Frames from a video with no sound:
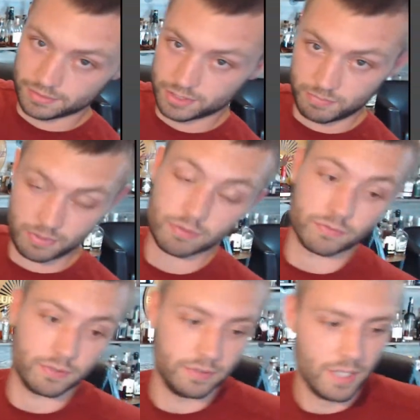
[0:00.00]
It's
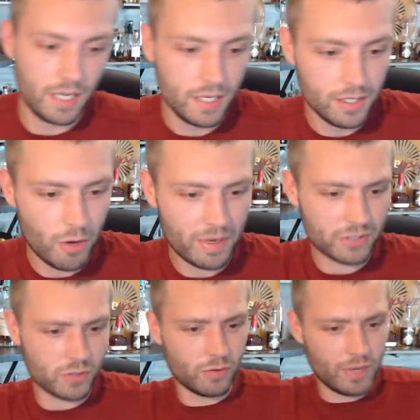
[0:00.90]
beautiful. Hope you guys are
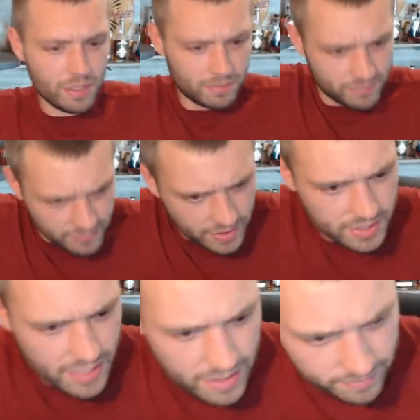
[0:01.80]
doing well. Good to
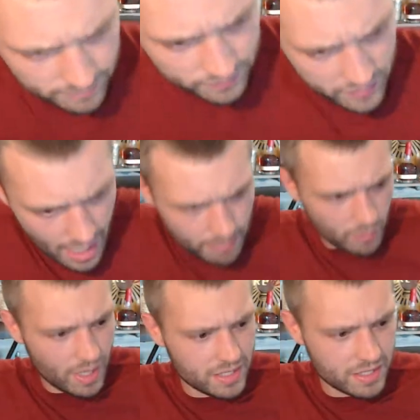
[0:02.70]
see you. Happy
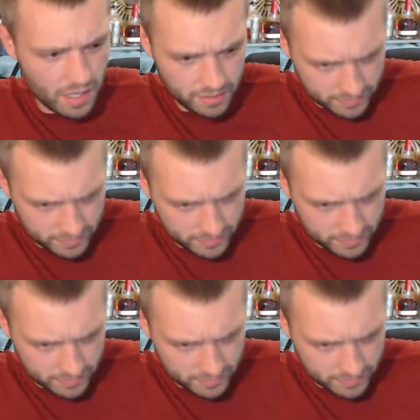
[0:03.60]
Wednesday.